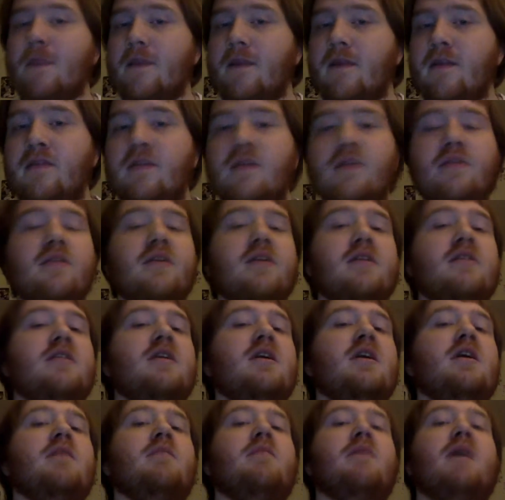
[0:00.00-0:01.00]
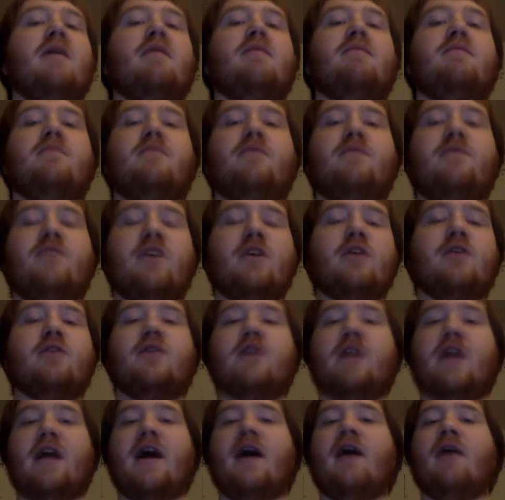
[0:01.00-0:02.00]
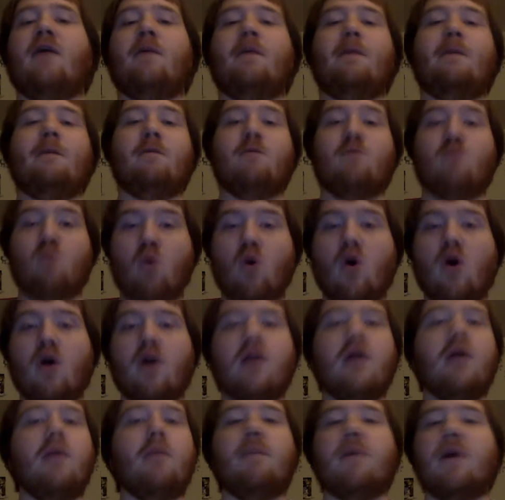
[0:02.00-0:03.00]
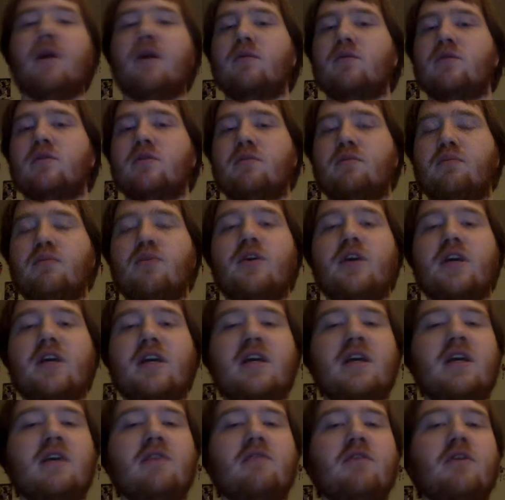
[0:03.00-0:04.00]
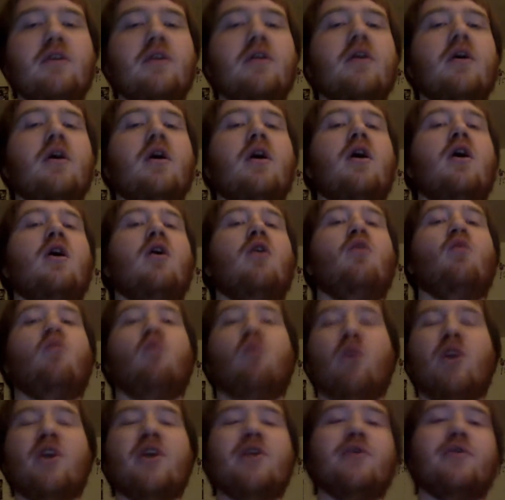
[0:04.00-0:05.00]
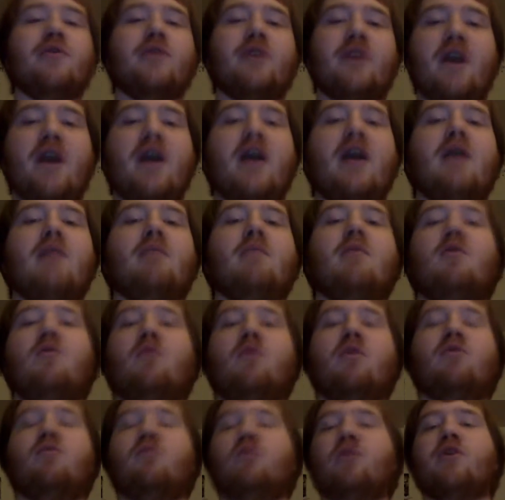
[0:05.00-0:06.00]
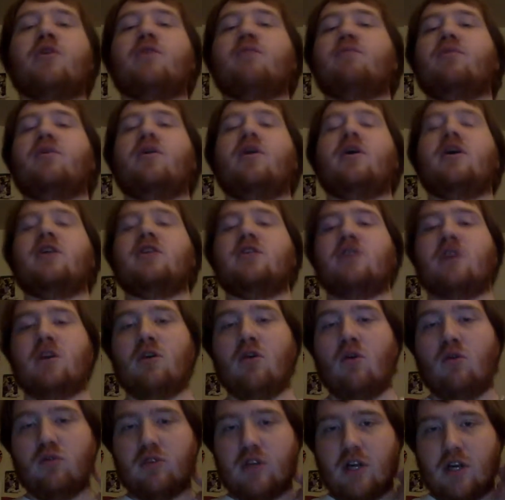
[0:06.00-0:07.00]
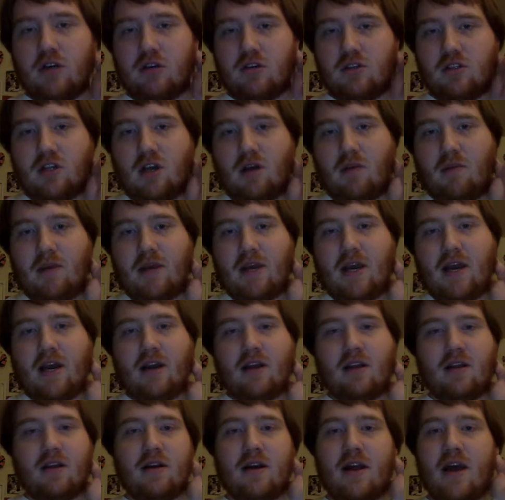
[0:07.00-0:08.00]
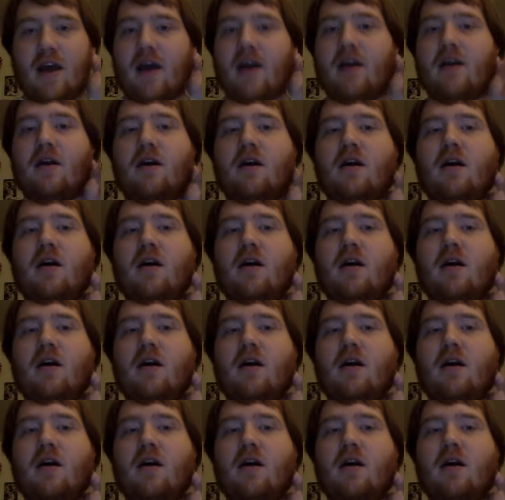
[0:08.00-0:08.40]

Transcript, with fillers: the, the team that figured it out won, but it was a pretty even, weird game with weird plays like goaltenders coming out of the net.